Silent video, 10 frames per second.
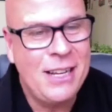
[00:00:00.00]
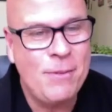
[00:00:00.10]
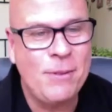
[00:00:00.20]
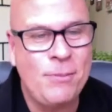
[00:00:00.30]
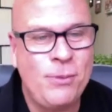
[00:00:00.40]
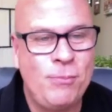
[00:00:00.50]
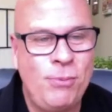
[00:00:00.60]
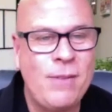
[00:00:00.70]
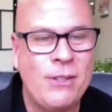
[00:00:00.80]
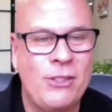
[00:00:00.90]
Yeah,
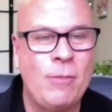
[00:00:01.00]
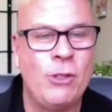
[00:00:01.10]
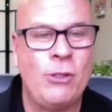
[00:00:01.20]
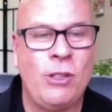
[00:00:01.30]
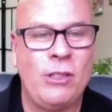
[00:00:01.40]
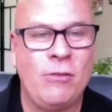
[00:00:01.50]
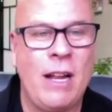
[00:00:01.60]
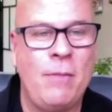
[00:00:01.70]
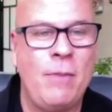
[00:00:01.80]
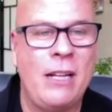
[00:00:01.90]
pretty much similar to what
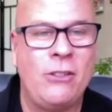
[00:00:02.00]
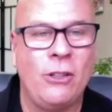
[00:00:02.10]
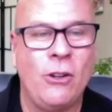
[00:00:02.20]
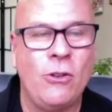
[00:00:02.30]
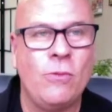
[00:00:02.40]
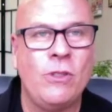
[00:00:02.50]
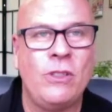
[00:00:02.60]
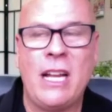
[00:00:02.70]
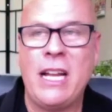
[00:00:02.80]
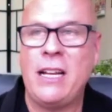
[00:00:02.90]
GrandMaster Logan was
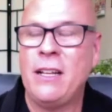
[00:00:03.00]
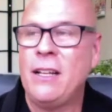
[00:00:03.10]
saying.